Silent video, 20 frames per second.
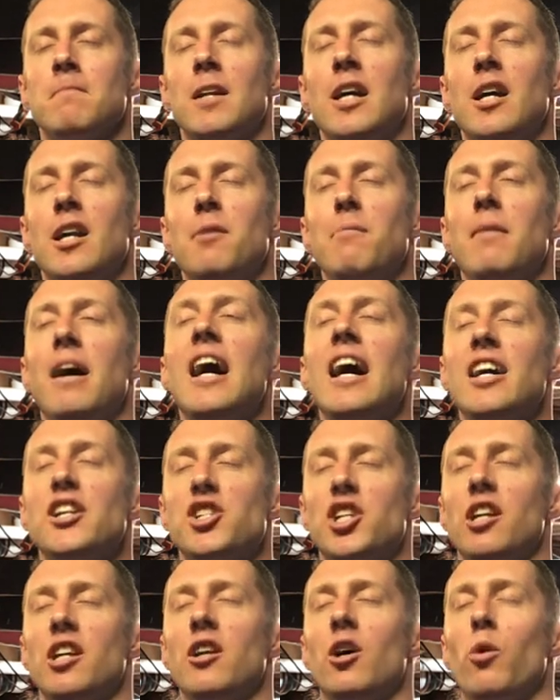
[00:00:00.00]
and
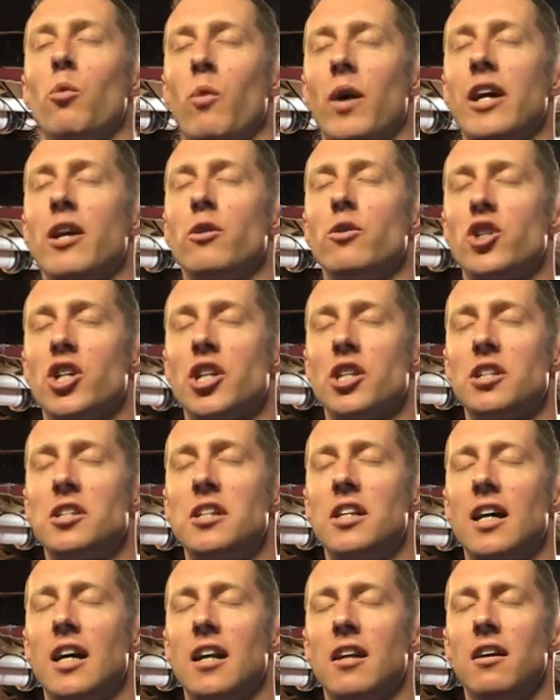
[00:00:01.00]
imagine what you just
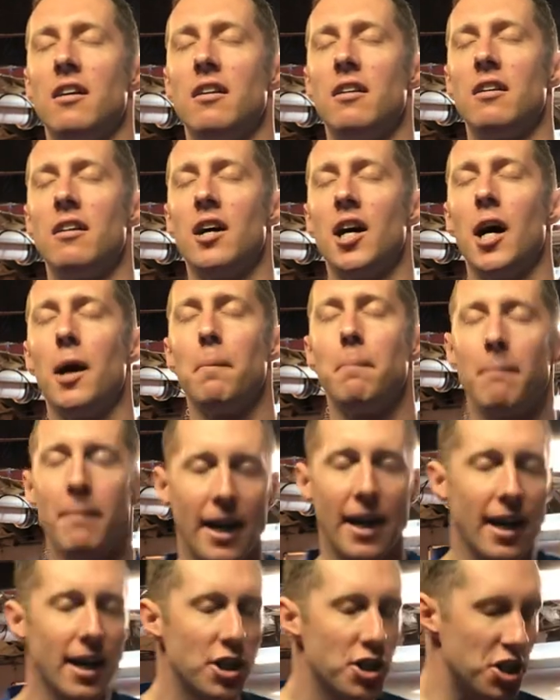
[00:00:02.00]
did.
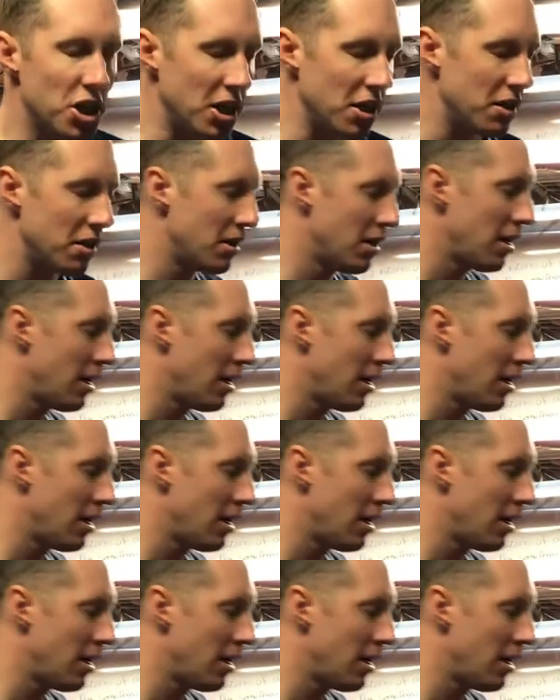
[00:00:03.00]
Imagine